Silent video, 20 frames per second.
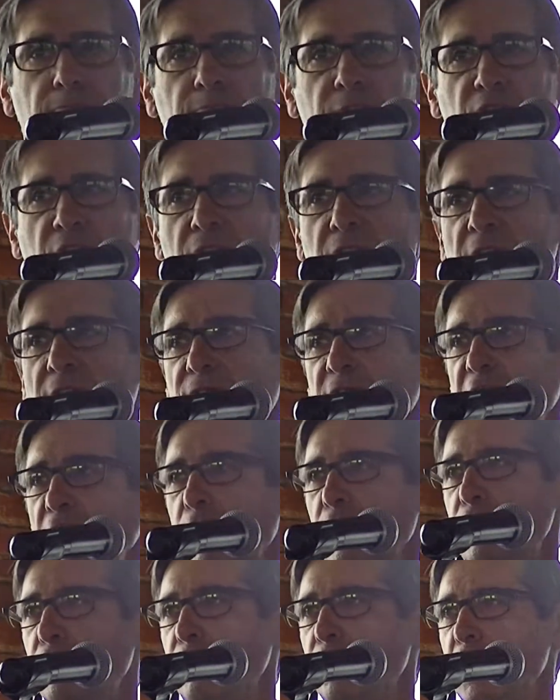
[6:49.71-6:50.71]
6-7
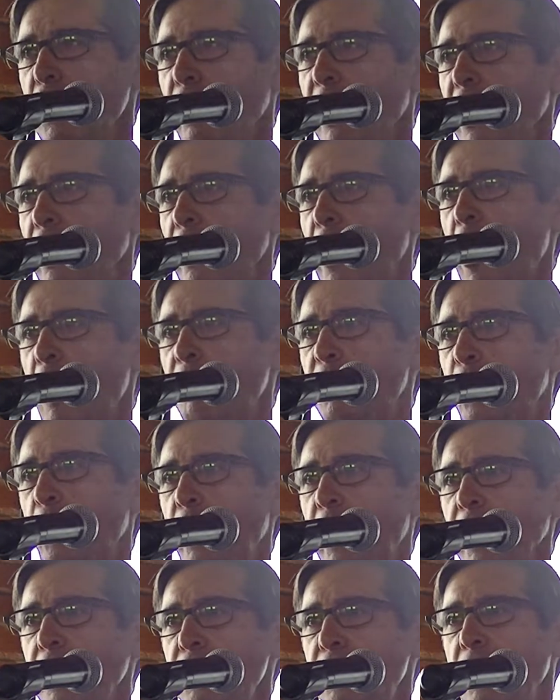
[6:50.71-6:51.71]
years or so here at our
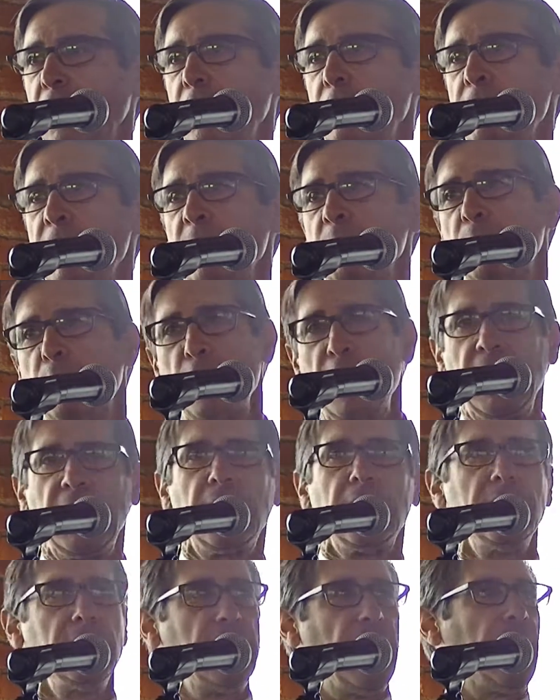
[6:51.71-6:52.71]
port is bring
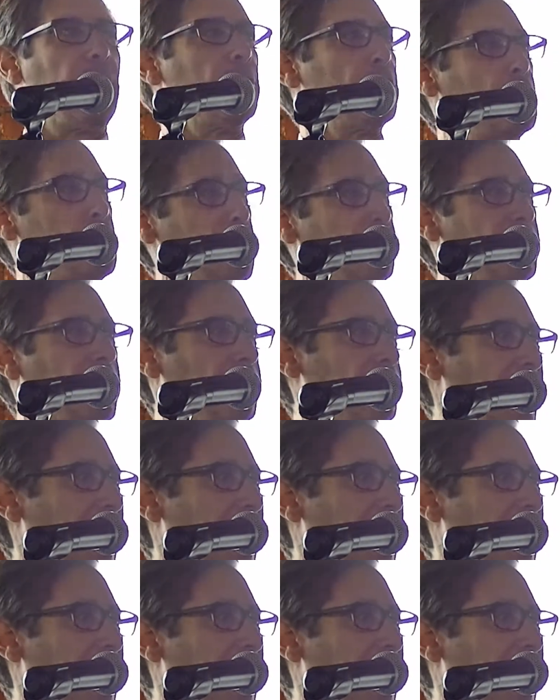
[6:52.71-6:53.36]
container shipping